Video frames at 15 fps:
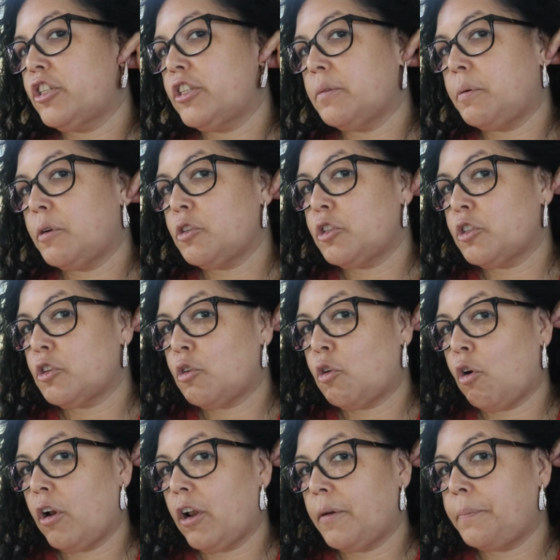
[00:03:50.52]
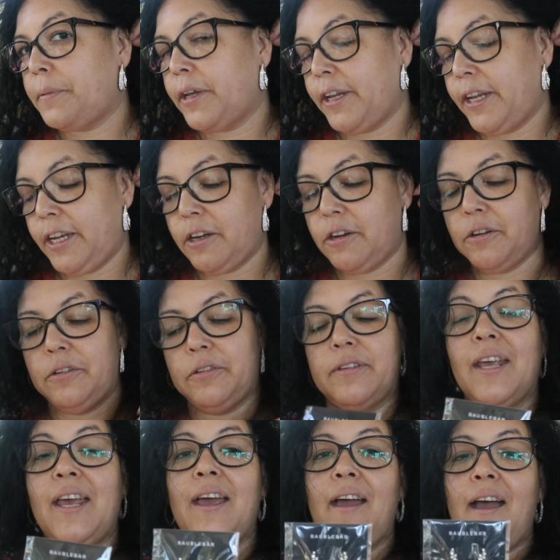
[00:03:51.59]
just supposed to crawl up your
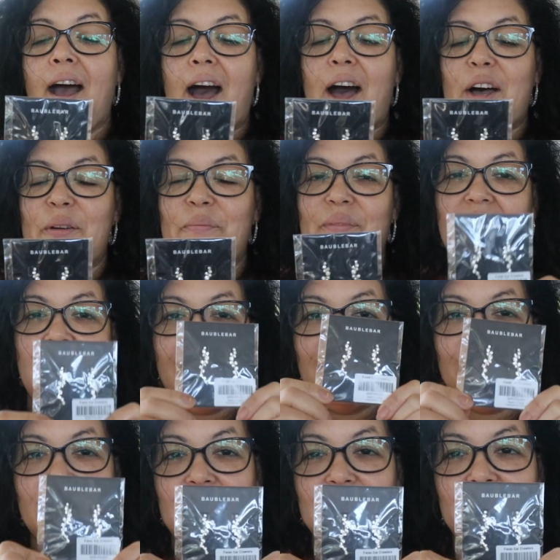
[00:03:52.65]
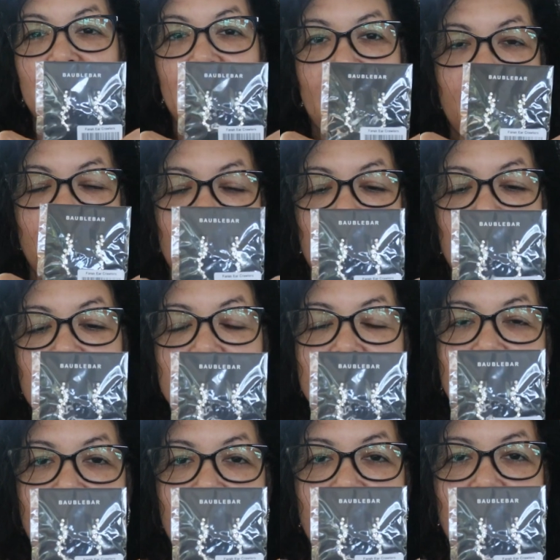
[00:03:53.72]
ears. Um, I've never had
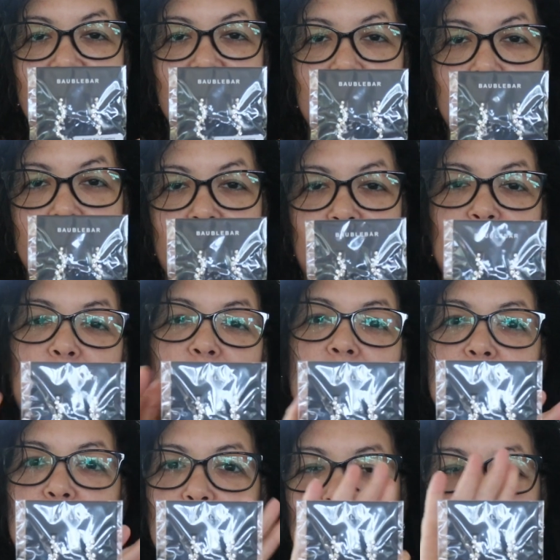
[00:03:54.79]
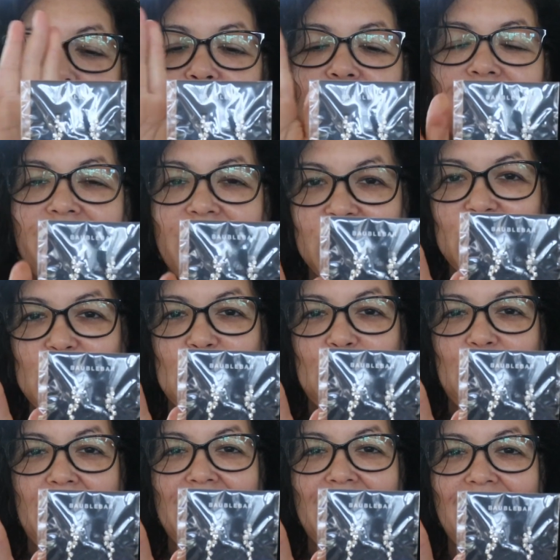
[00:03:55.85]
earrings like this before, so this is
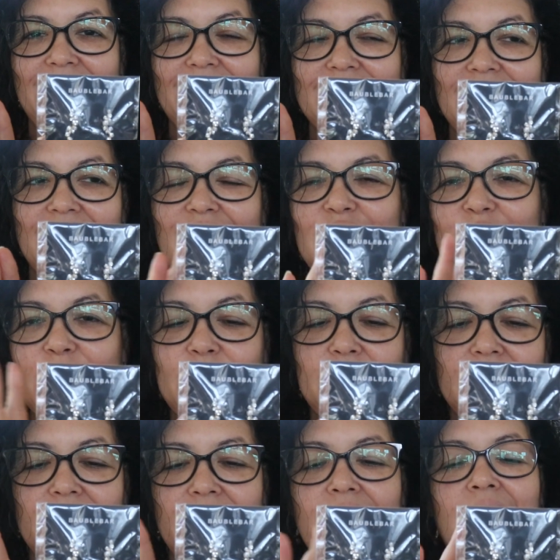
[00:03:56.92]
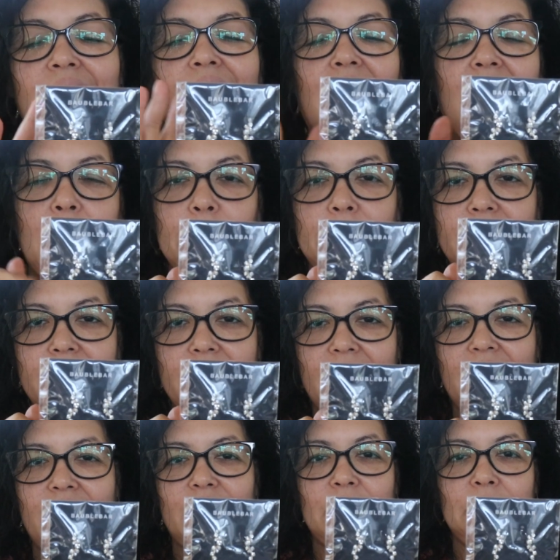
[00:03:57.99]
why I said, you know what? I'm gonna
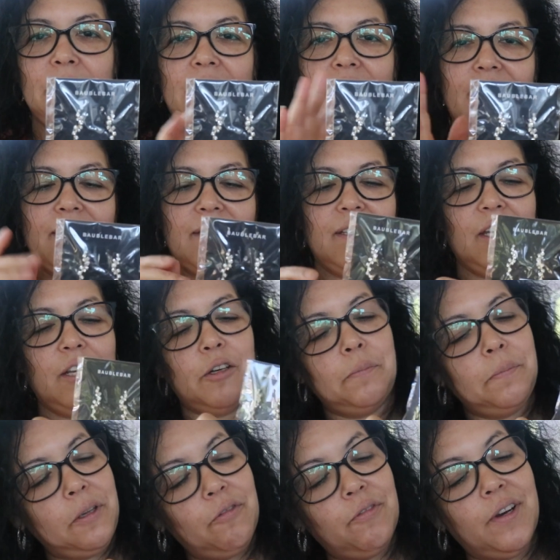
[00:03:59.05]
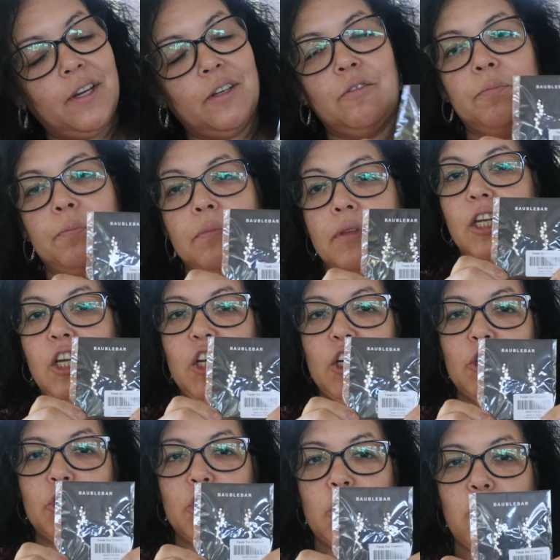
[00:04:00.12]
get them and let's see, it'll be fun you
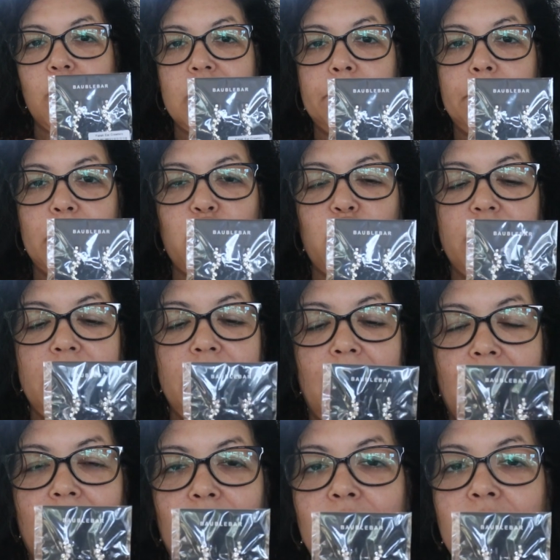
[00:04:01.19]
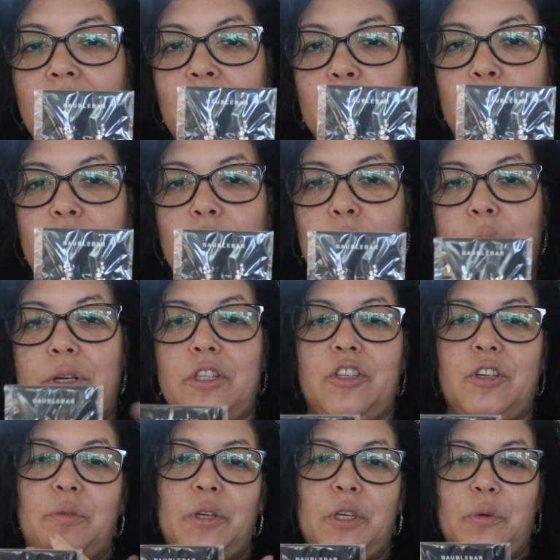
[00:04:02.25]
know, to try, especially now with the
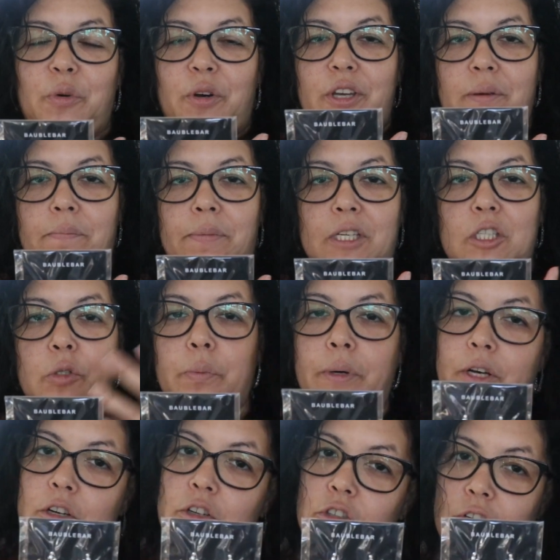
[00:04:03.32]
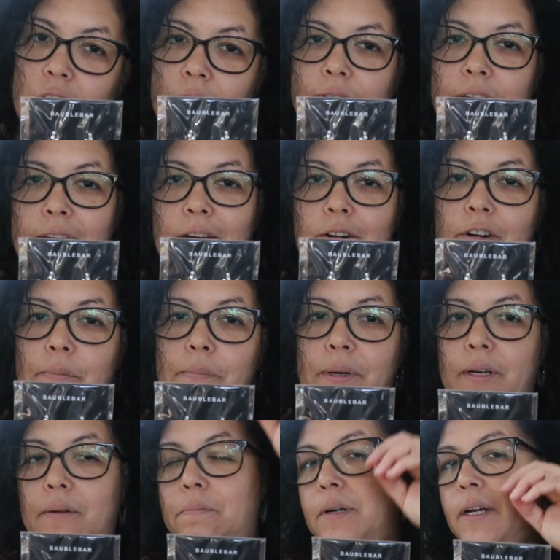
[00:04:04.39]
winter when you wear your big sweaters, you have your hair up
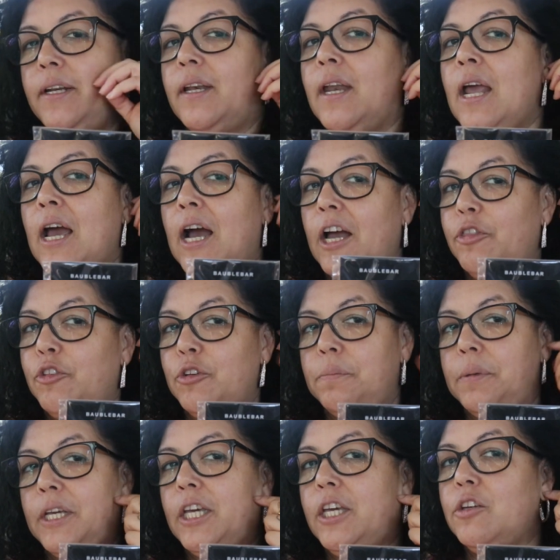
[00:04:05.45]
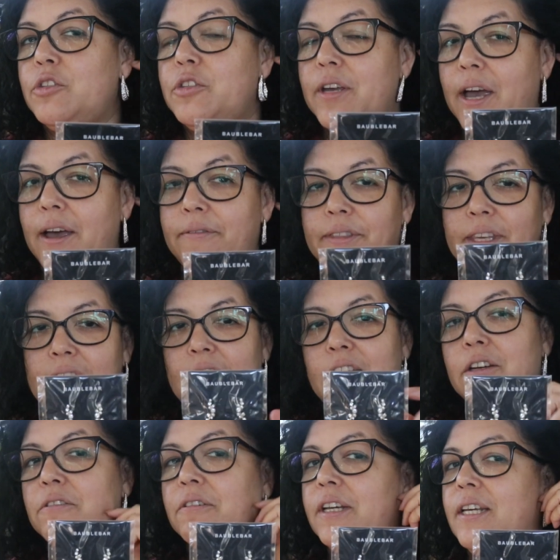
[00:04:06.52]
in a bun. I thought it'd be cute to have the
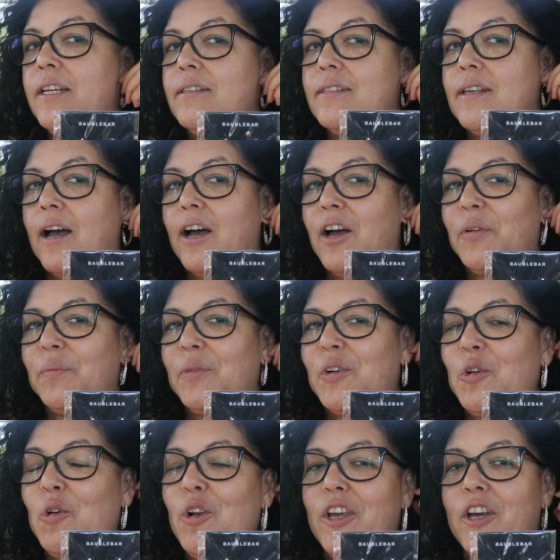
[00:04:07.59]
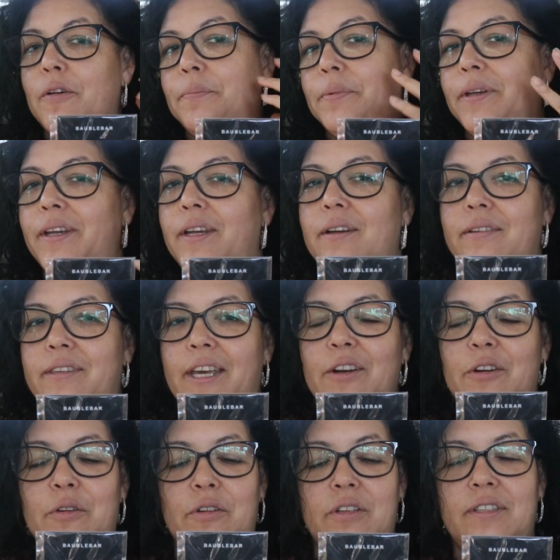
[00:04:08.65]
earrings um, crawling up your ears. I
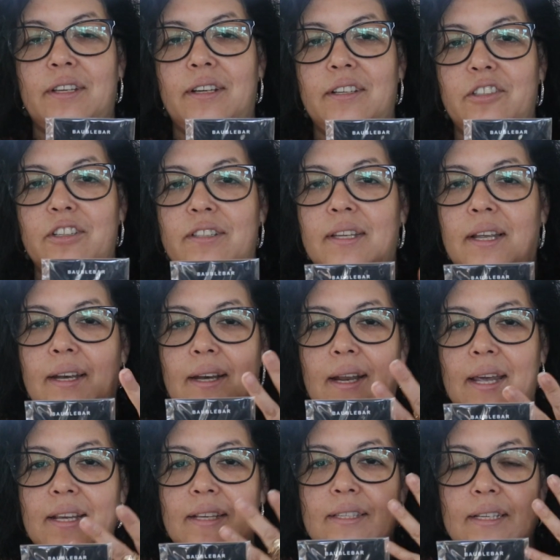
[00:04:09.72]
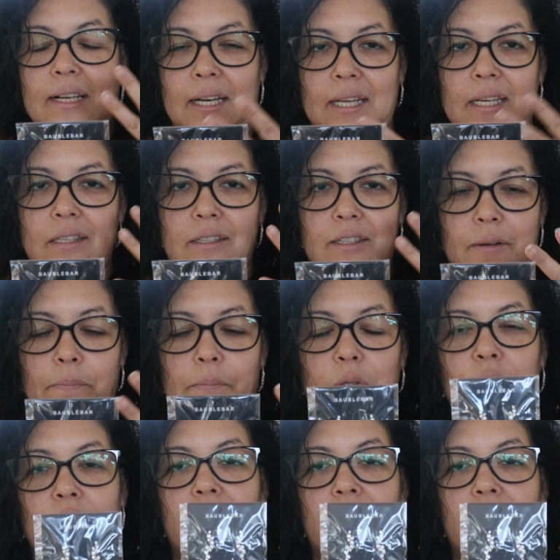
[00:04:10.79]
don't know, it's just a nice, clean, simple